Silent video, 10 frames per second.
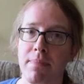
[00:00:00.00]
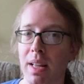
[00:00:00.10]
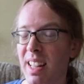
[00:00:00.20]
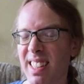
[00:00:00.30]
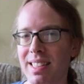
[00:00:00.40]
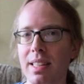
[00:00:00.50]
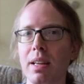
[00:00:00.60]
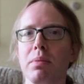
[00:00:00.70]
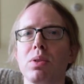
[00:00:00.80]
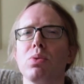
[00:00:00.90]
it
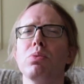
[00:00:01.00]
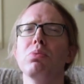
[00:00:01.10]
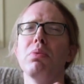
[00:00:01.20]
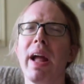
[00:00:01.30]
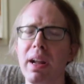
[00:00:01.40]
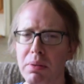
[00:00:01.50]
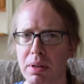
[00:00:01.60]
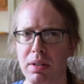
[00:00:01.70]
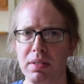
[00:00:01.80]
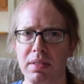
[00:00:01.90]
seems way
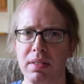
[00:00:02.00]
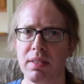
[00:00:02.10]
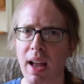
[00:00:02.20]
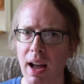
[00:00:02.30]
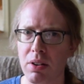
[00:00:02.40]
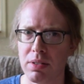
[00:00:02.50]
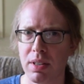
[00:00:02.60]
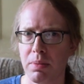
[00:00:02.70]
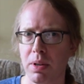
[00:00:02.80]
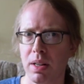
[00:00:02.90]
worse to out
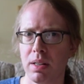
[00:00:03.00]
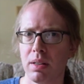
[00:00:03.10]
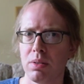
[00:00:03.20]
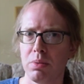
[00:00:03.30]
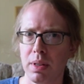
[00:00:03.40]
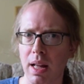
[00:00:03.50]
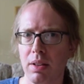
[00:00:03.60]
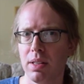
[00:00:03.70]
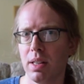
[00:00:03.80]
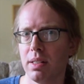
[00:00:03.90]
someone
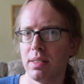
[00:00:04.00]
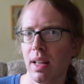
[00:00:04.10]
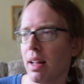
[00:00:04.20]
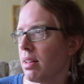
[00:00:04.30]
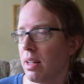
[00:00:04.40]
without their consent.